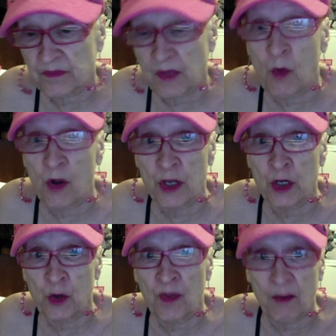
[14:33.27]
I want you
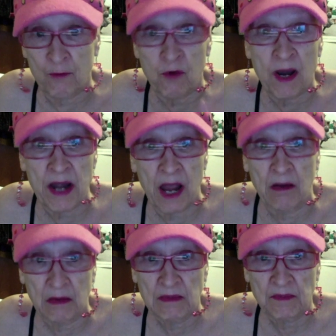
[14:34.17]
to know that right
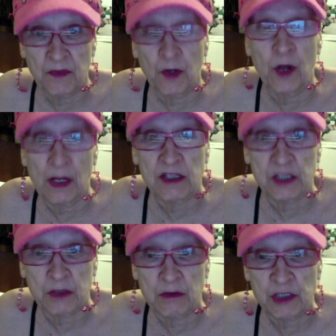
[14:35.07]
now. They are not the
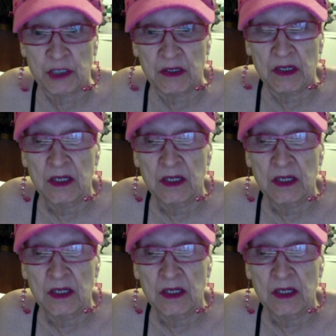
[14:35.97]
solution.